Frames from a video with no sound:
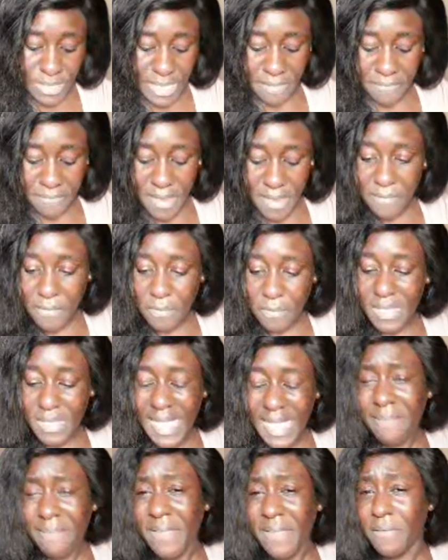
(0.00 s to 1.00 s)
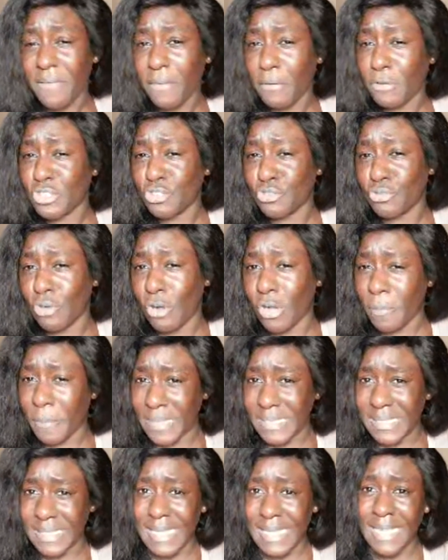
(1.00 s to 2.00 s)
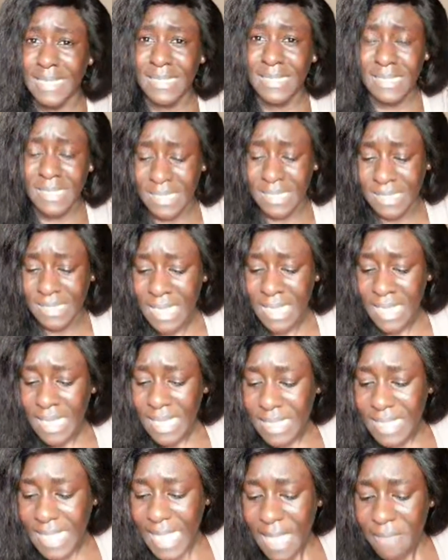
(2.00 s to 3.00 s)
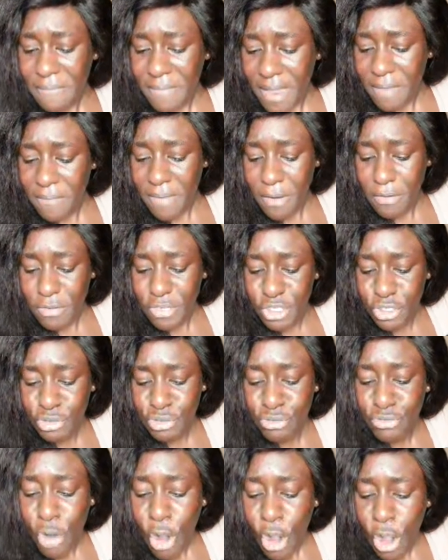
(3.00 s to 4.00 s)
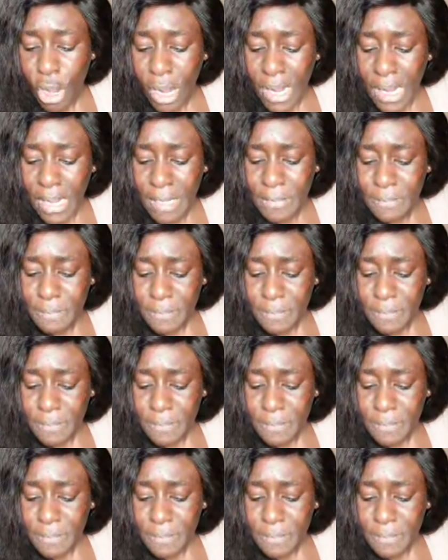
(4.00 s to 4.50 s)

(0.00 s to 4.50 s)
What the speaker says: They have very strong personalities. They have very strong,